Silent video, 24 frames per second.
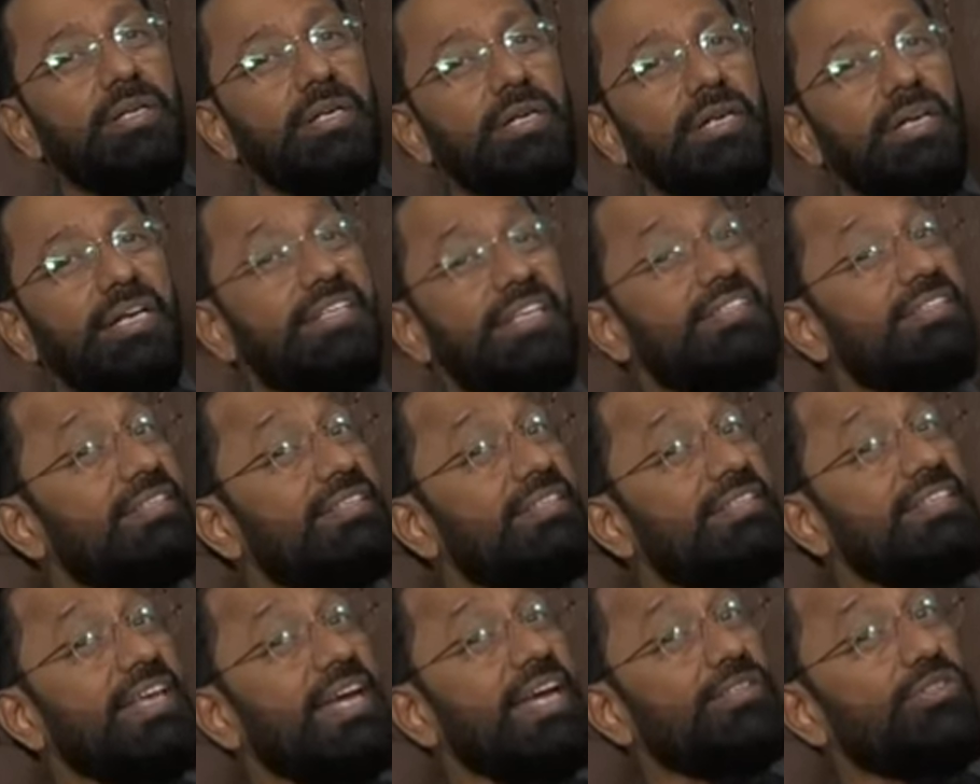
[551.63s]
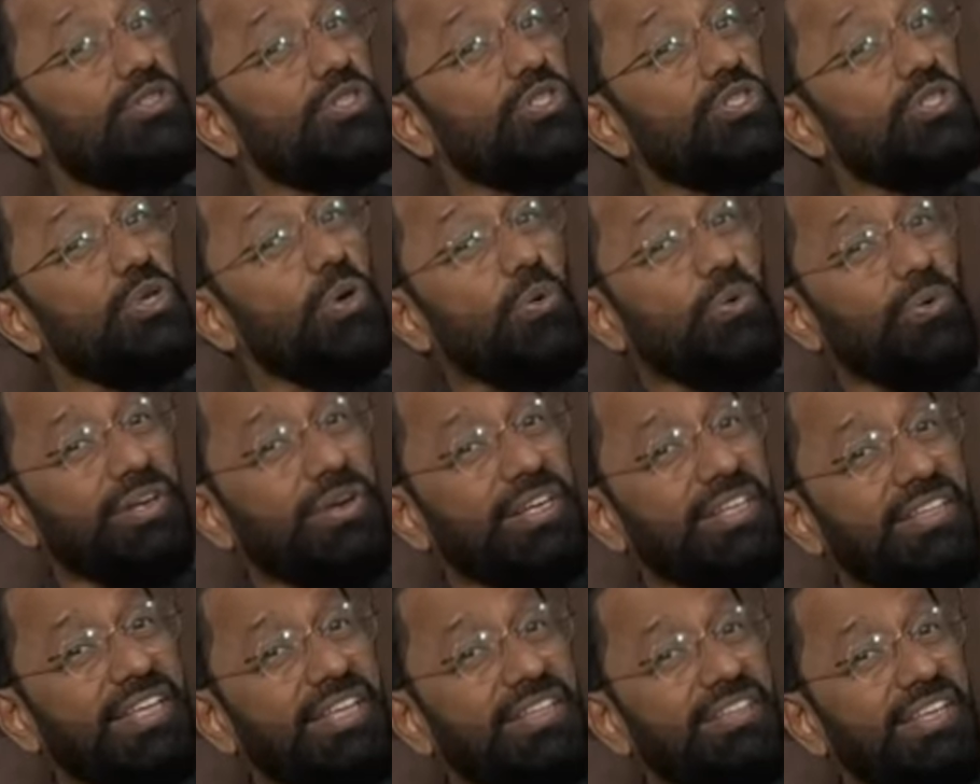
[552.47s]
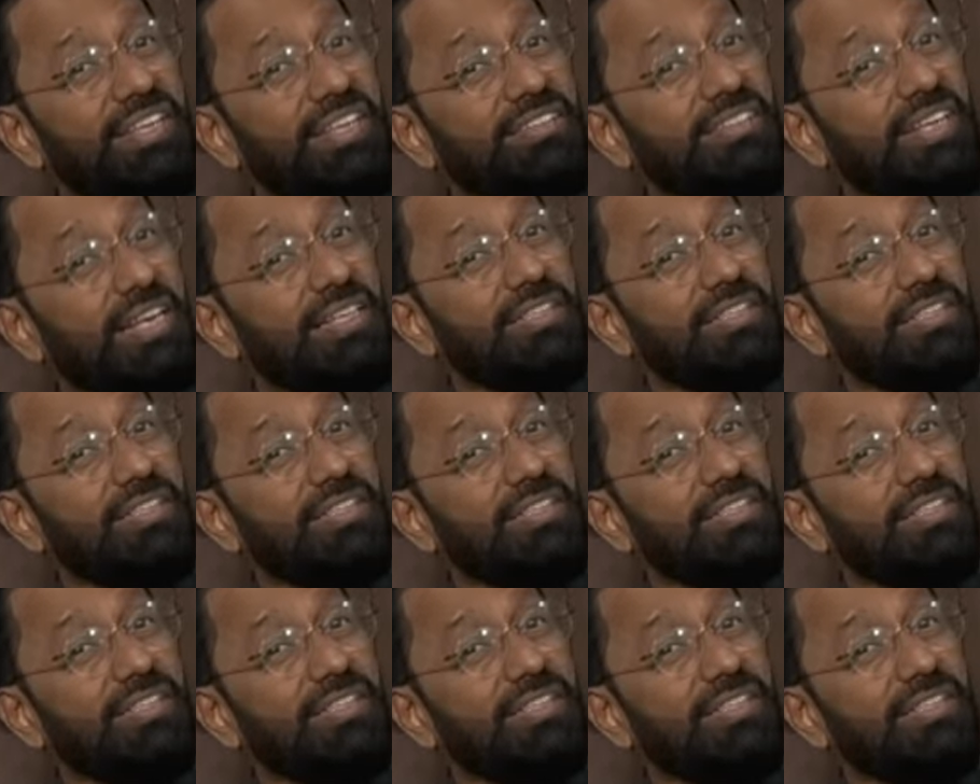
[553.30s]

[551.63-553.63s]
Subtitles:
It's a sad story that that